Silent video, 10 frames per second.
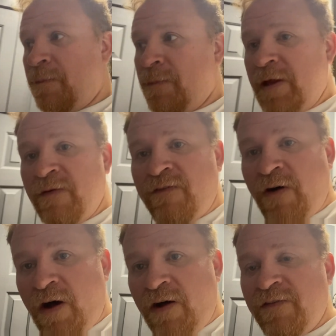
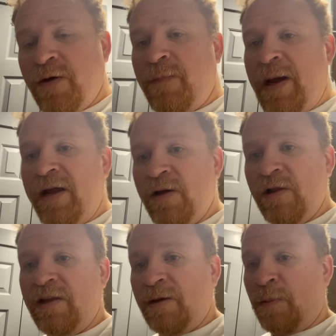evolve the
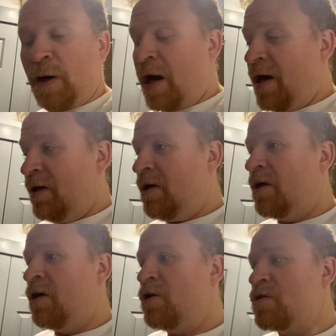Paleolithic brain
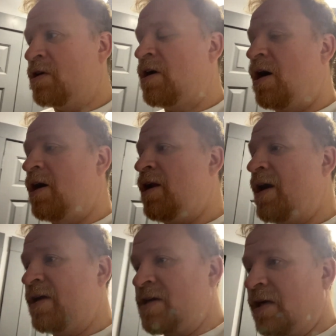using
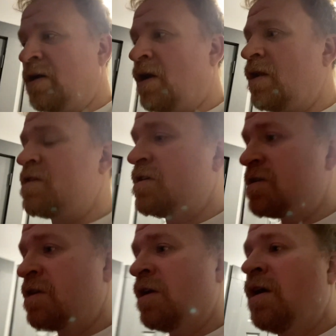godlike
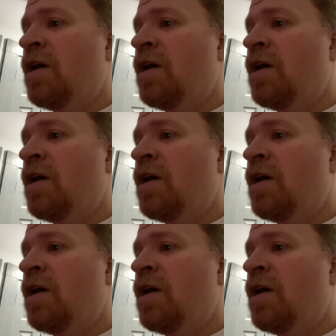technologies